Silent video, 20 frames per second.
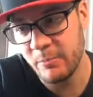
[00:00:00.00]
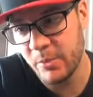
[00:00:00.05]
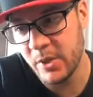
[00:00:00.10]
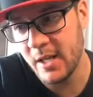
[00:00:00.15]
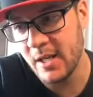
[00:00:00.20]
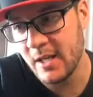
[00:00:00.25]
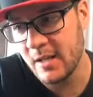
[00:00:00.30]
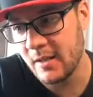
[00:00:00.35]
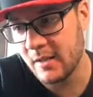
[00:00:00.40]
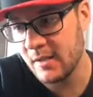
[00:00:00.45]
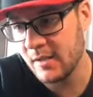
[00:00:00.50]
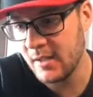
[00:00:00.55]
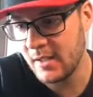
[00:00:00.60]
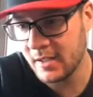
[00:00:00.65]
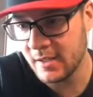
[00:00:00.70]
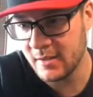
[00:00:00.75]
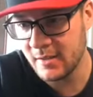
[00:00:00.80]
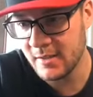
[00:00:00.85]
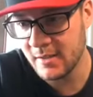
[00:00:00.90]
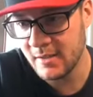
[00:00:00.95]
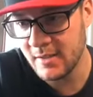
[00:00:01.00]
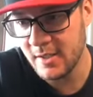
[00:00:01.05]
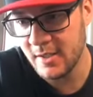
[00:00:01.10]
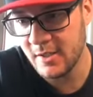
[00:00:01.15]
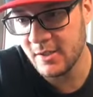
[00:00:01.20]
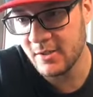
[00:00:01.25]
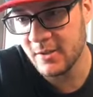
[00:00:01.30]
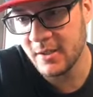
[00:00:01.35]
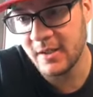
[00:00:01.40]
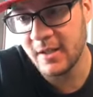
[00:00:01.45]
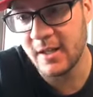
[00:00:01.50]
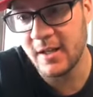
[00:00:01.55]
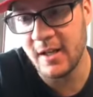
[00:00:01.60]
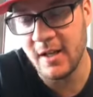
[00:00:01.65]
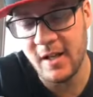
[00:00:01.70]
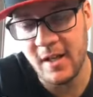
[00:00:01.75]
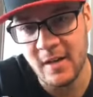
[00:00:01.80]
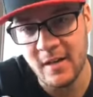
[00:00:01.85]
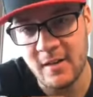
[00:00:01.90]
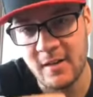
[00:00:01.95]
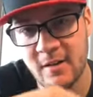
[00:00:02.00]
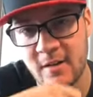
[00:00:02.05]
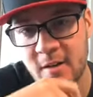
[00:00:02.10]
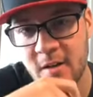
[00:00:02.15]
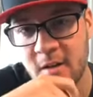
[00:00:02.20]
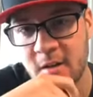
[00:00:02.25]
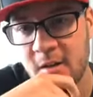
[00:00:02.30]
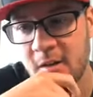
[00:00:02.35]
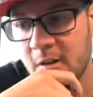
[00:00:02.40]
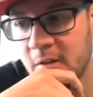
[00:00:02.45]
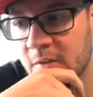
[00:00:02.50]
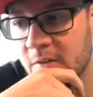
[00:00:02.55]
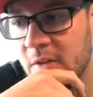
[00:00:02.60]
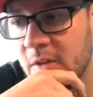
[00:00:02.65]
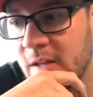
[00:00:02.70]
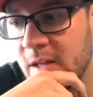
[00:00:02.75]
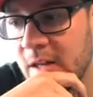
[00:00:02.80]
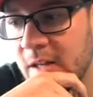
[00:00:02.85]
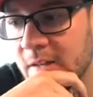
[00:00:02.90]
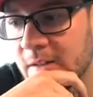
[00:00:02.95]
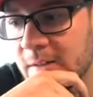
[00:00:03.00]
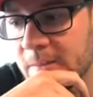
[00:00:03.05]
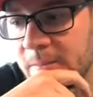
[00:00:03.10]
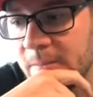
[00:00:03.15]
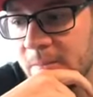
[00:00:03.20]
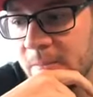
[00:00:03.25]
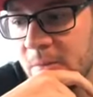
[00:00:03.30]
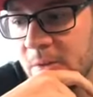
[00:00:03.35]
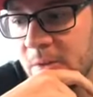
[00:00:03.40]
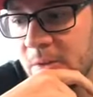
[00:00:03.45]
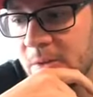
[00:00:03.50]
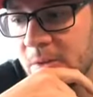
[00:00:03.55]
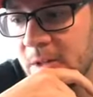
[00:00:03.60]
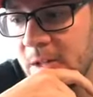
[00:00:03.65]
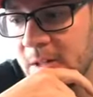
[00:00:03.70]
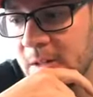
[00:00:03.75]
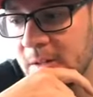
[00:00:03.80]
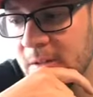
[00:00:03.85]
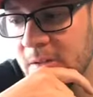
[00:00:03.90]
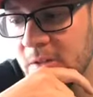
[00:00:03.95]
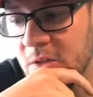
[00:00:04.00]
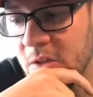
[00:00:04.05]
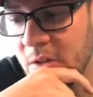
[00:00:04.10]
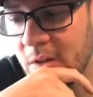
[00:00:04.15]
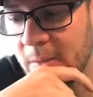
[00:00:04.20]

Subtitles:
brake, he can continue and get ahead of the guy who took